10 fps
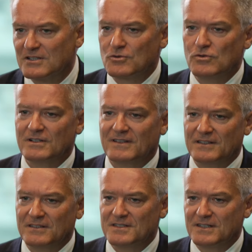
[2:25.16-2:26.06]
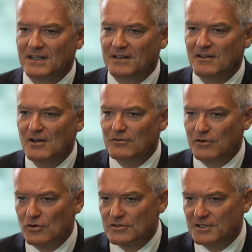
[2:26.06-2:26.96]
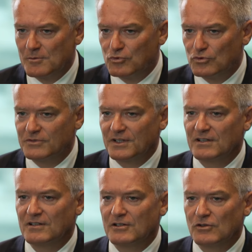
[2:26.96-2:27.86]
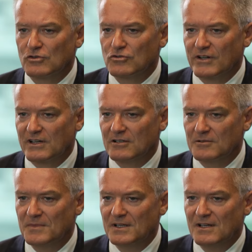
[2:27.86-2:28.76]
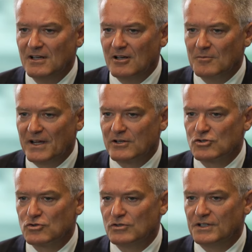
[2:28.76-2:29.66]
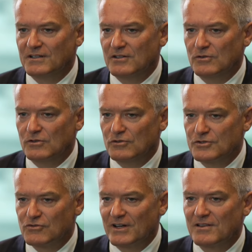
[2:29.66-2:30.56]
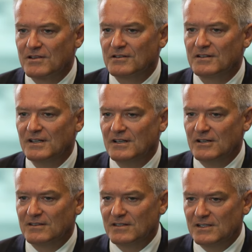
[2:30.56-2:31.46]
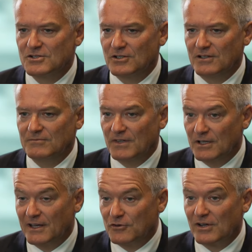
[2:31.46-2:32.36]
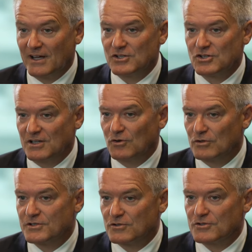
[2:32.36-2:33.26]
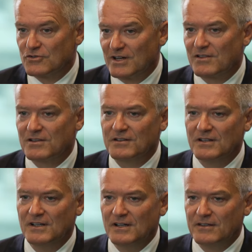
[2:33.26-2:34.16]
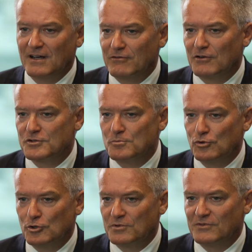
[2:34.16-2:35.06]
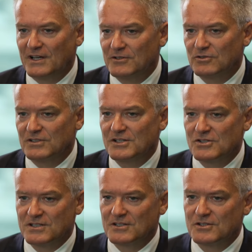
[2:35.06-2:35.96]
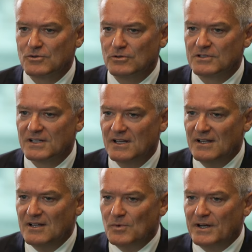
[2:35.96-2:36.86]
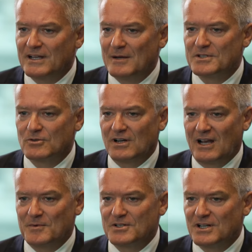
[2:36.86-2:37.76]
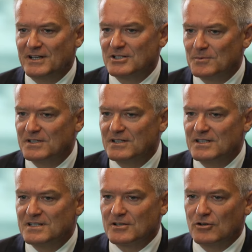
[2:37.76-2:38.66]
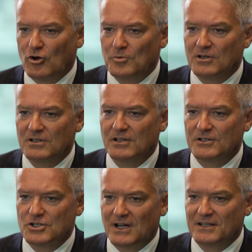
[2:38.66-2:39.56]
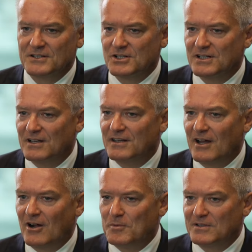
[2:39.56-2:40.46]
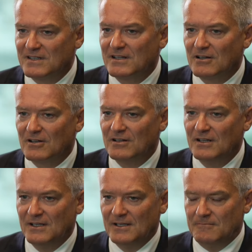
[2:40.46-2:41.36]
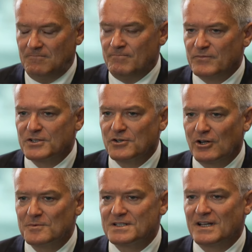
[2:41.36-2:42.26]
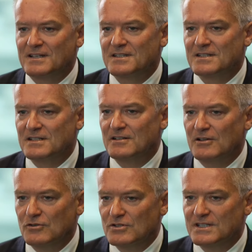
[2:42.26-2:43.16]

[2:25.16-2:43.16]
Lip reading: school attendance again, focus on improving your curriculum, make sure that you strengthen teacher education and also strengthen the level of support provided to teachers and schools. When it comes to climate change, I mean, this is a global challenge, and there are particular circumstances in New